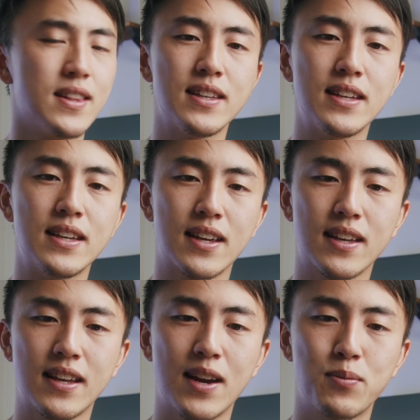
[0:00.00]
The
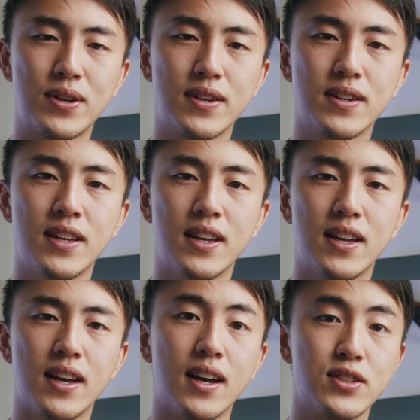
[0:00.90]
camera
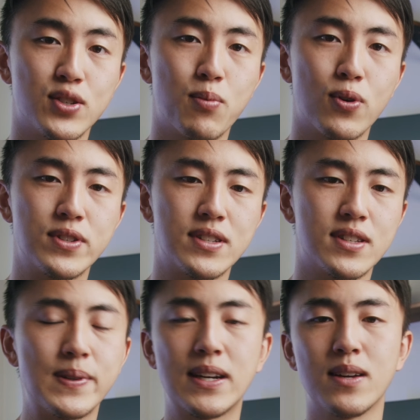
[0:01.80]
support
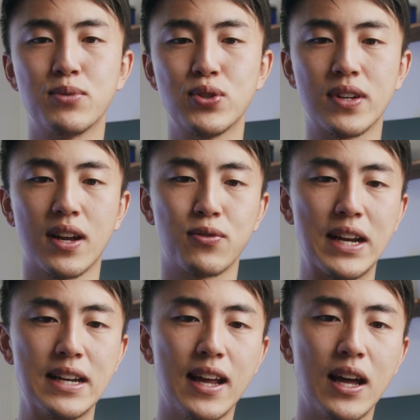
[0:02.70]
system that I'm shooting on
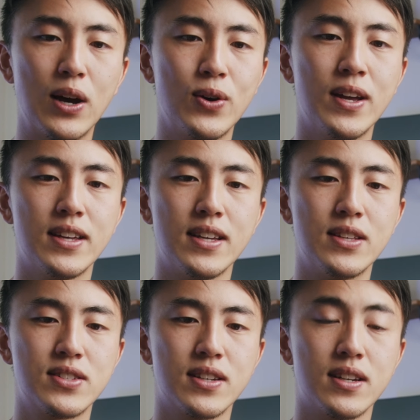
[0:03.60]
right now,
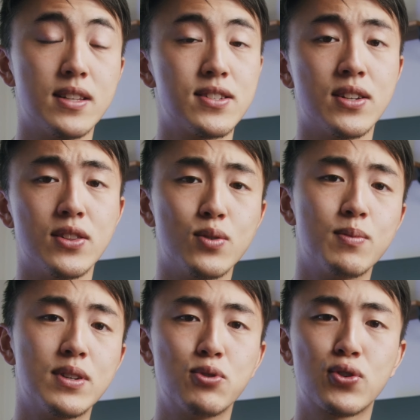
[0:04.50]
it's an
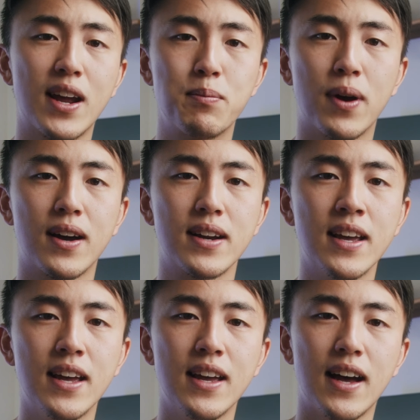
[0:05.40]
aluminum tripod.
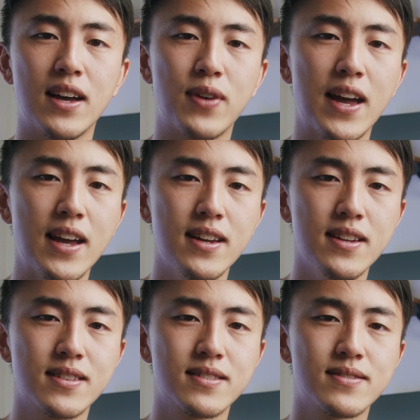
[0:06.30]
I've had
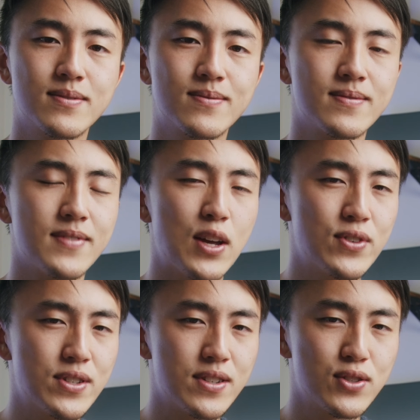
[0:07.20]
it ever
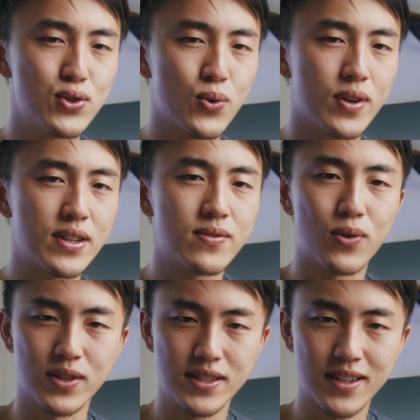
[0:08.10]
since
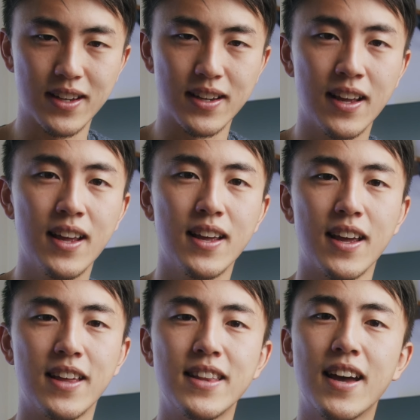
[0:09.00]
2014,
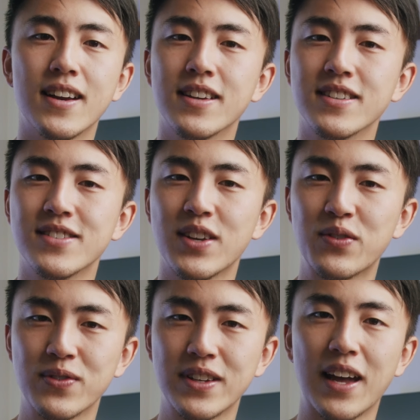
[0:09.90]
and that has
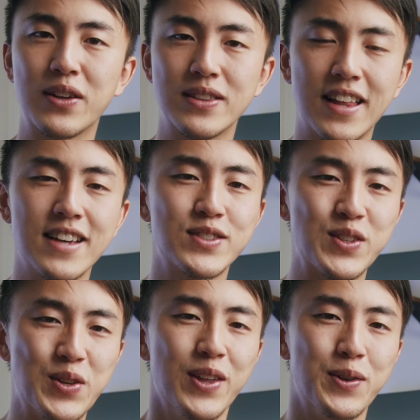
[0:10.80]
definitely outlasted
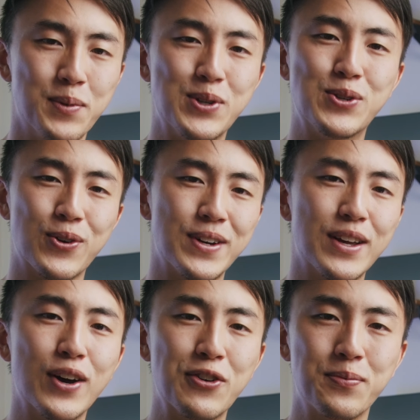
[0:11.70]
the majority
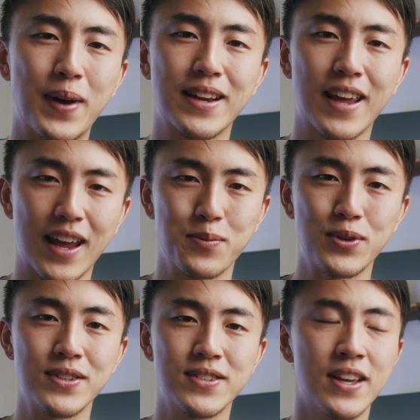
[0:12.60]
of my
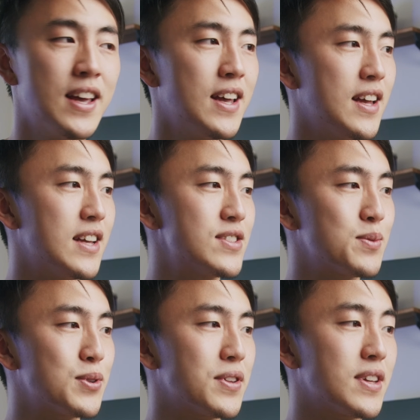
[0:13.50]
cameras. And
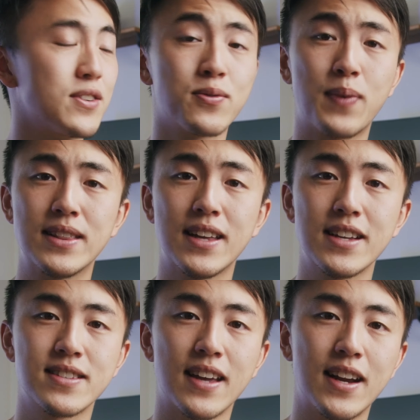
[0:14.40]
similarly for my
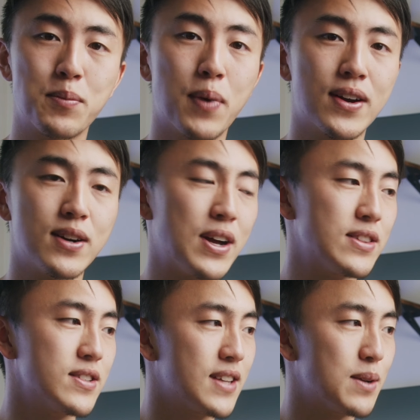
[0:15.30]
light stand, I bought it around
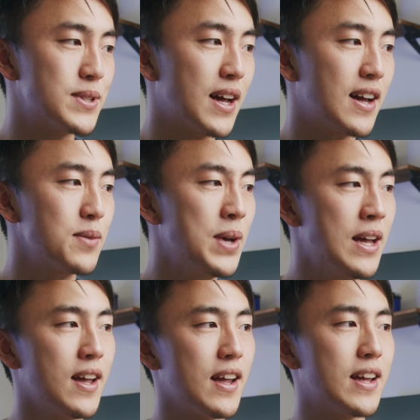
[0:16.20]
the same time,
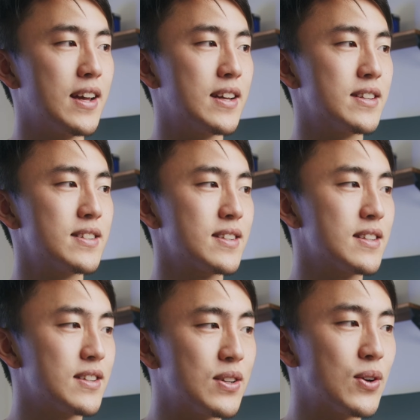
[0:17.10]
and
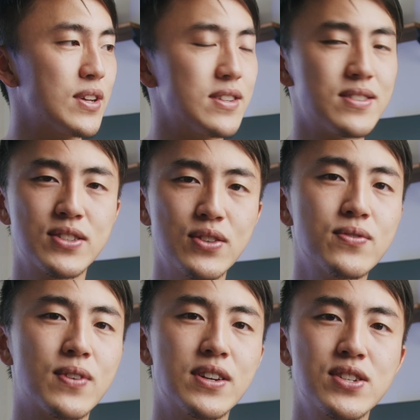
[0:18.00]
you know, it still
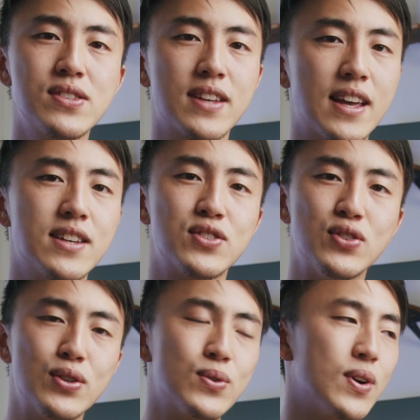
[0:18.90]
functions as
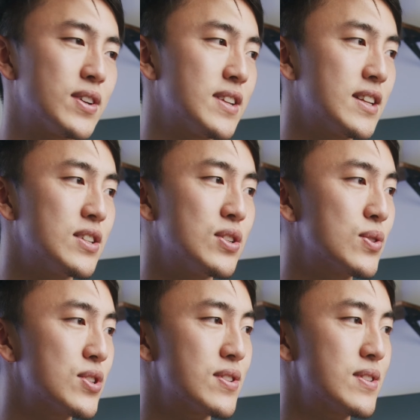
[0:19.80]
new. All you need to do
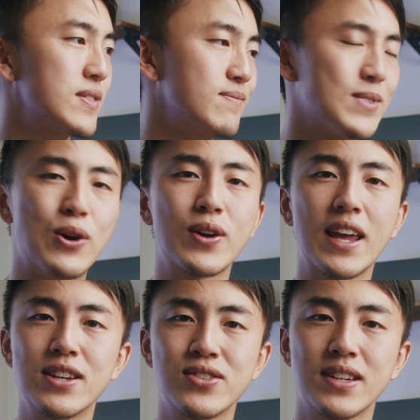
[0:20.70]
is just, you know,
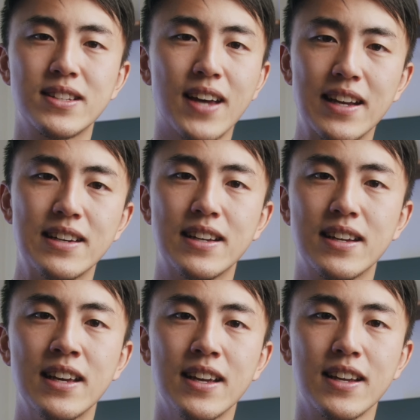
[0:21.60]
occasionally tighten
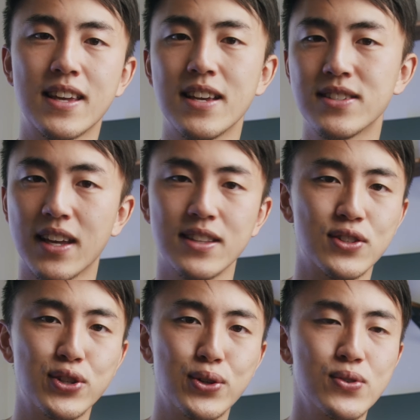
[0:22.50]
it in case it gets
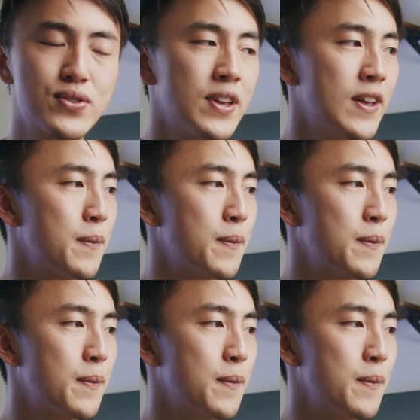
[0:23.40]
loose.